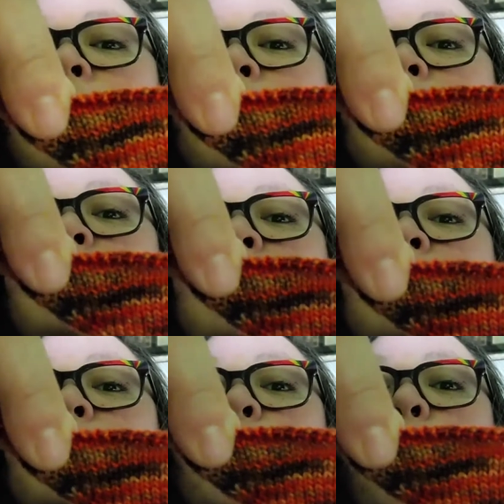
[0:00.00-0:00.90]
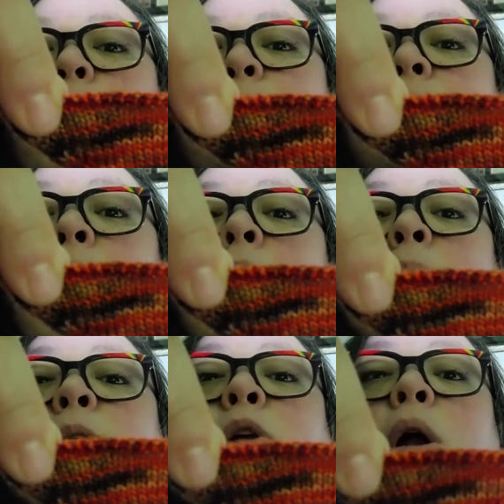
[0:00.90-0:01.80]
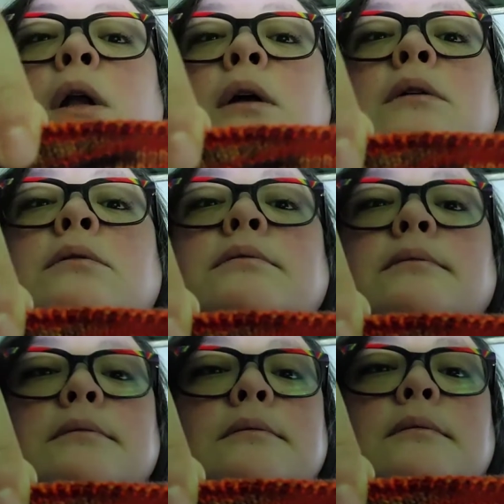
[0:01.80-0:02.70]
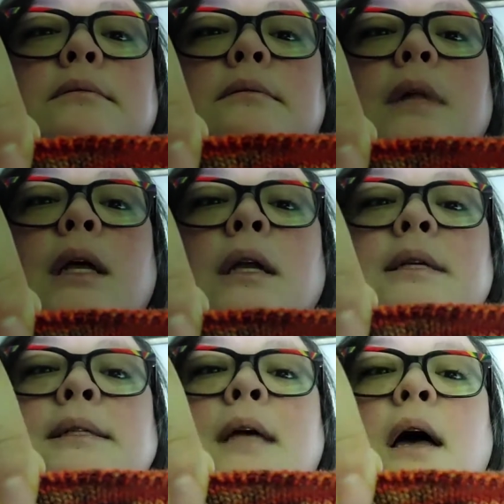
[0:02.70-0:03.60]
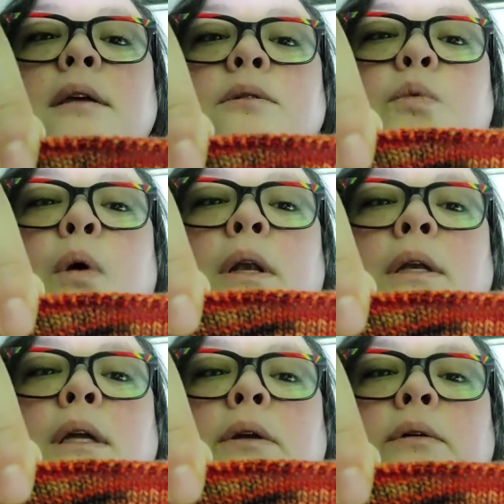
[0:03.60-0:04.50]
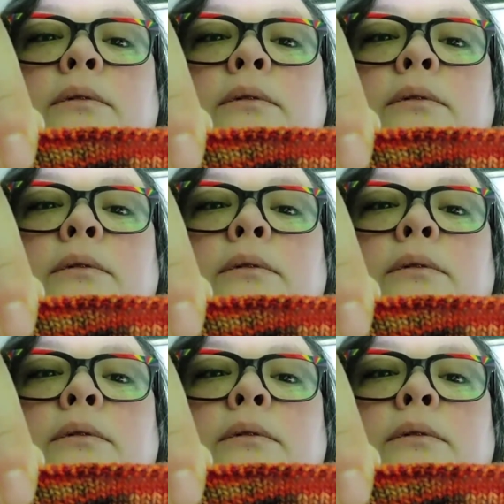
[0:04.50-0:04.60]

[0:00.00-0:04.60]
This is a toe-up sock I'm starting in a size 1 needle.